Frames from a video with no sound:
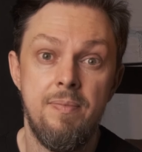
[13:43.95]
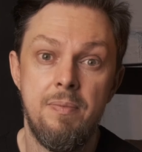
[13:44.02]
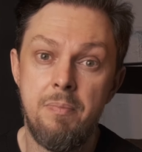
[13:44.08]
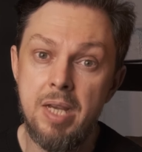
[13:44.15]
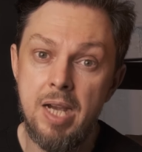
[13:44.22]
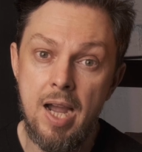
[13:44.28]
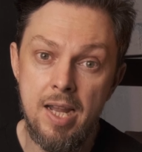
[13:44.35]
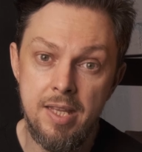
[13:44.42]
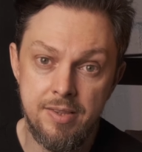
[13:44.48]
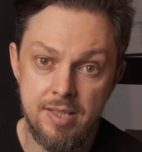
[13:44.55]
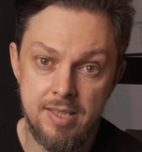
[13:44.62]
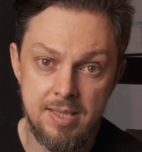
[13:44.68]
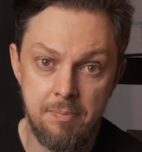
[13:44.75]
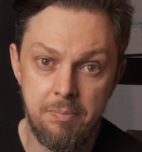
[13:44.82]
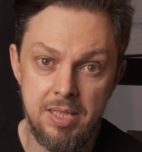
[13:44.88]
behind
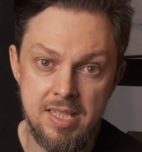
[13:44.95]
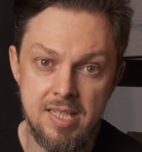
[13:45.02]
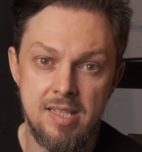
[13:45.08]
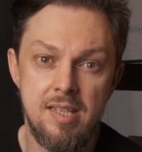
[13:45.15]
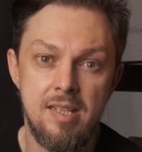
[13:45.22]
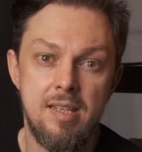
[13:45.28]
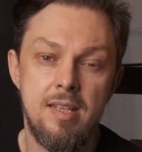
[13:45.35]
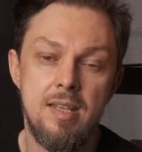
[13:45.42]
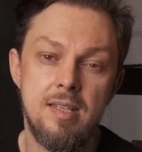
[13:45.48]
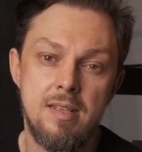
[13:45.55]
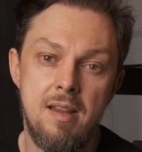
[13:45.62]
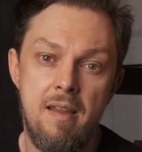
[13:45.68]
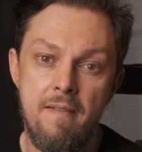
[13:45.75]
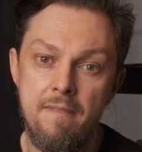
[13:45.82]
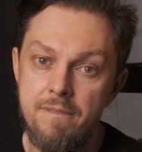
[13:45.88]
this simplicity is
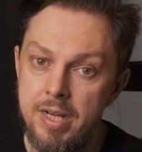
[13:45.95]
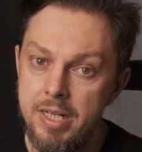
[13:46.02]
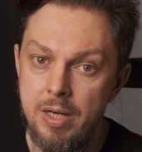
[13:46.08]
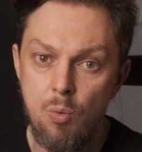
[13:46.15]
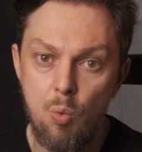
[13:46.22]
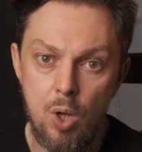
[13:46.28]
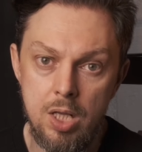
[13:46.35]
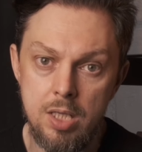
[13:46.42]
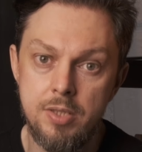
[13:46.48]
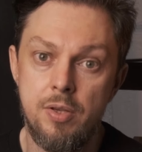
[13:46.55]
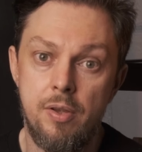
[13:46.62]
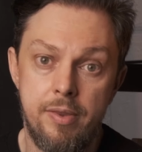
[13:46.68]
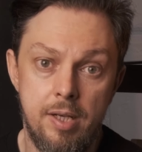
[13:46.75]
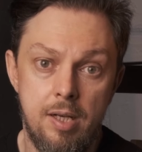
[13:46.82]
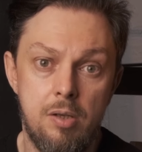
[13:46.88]
a very well
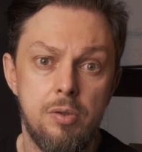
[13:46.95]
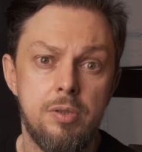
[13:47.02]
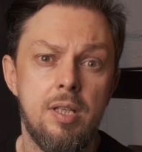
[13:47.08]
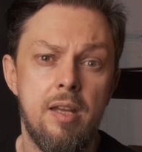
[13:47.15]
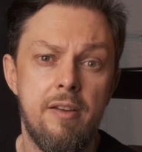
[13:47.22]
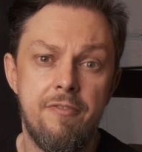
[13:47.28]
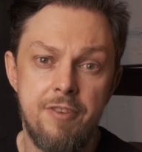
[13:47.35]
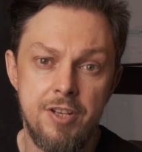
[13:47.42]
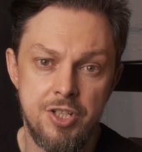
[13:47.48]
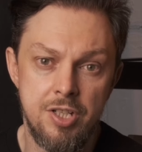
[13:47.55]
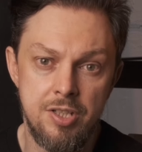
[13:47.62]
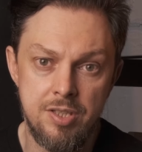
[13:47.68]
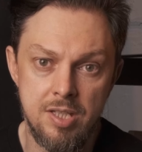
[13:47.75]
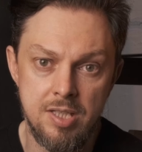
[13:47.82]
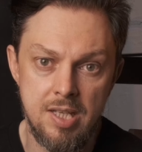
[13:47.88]
thought out,
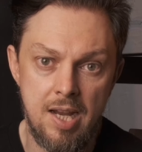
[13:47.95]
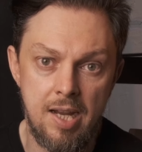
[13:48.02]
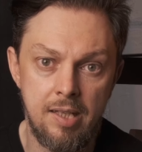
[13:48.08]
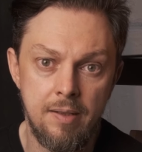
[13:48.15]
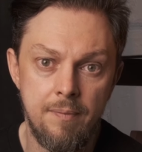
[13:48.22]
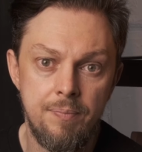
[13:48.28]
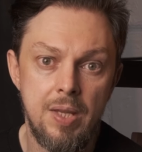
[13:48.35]
efficient design